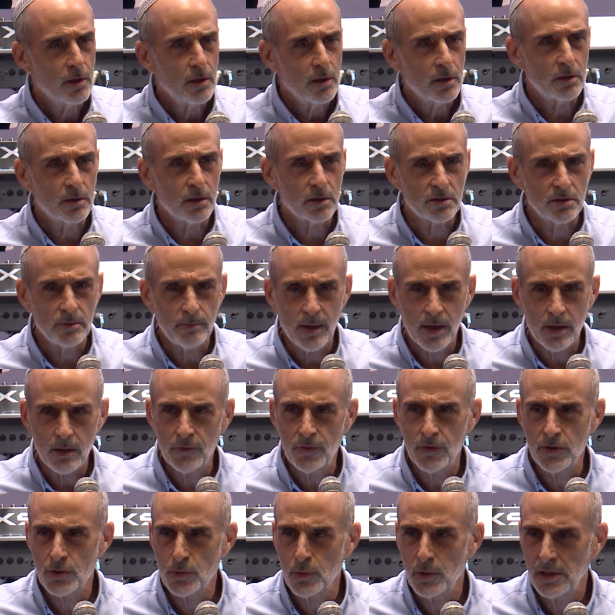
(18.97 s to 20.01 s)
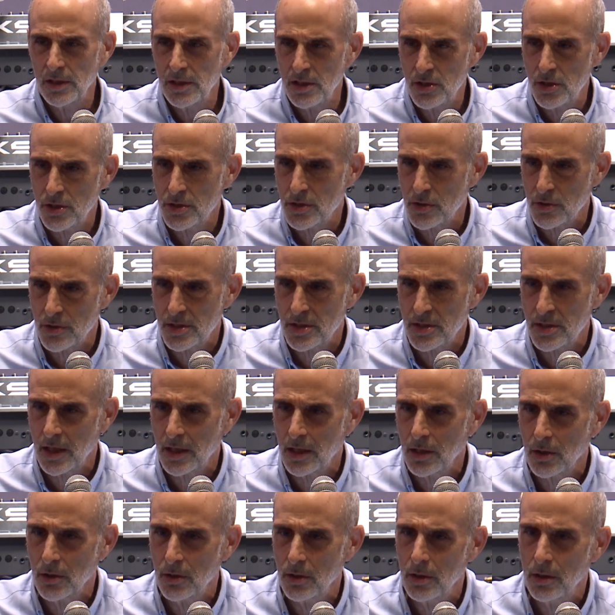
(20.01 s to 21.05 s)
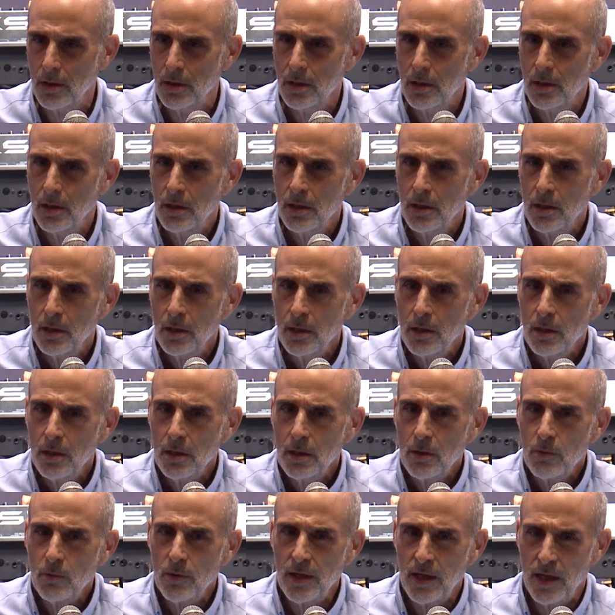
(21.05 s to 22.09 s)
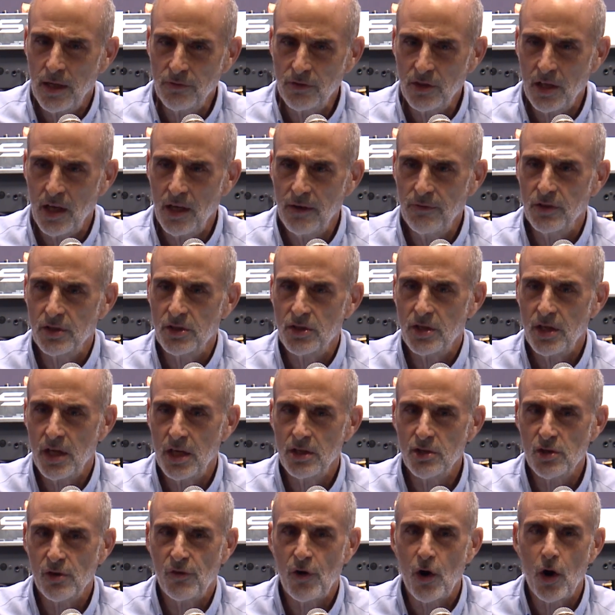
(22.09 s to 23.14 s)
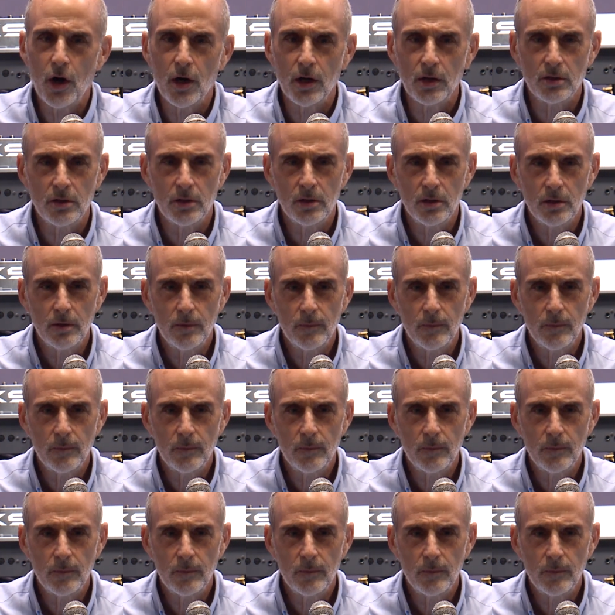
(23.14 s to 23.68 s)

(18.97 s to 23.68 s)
It doesn't matter if it's religious or secular. We have to have a change of heart.